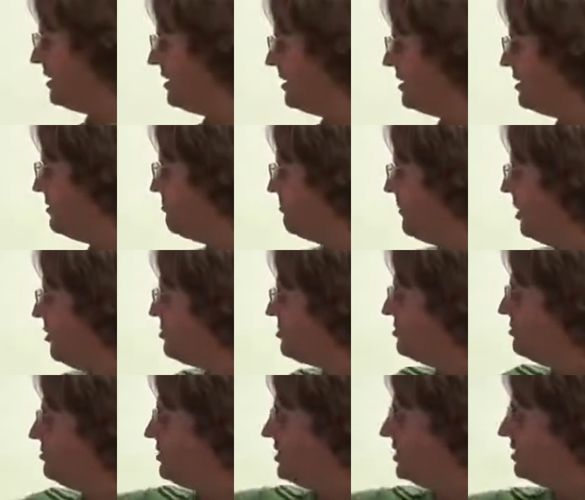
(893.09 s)
the
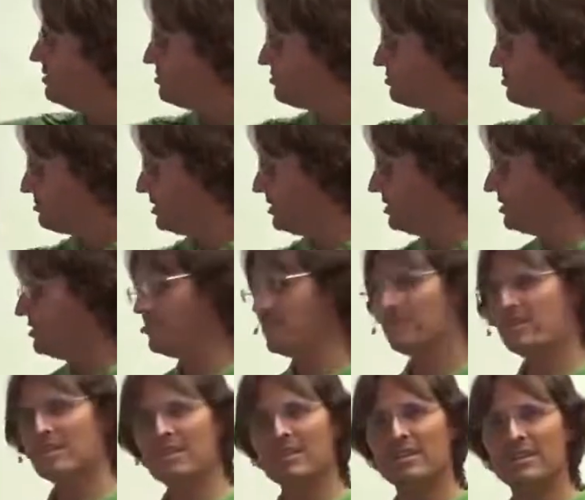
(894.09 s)
emotional
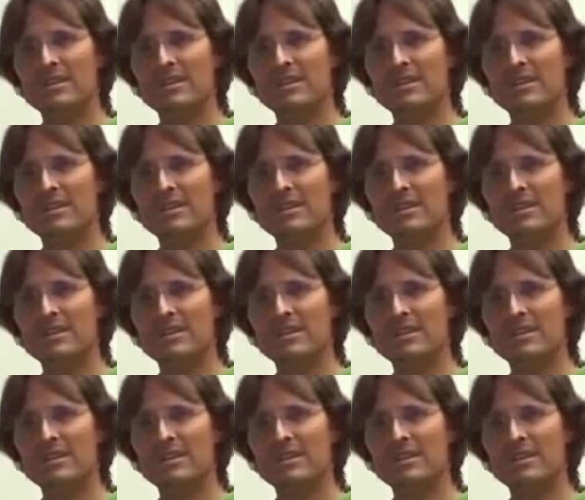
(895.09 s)
injuries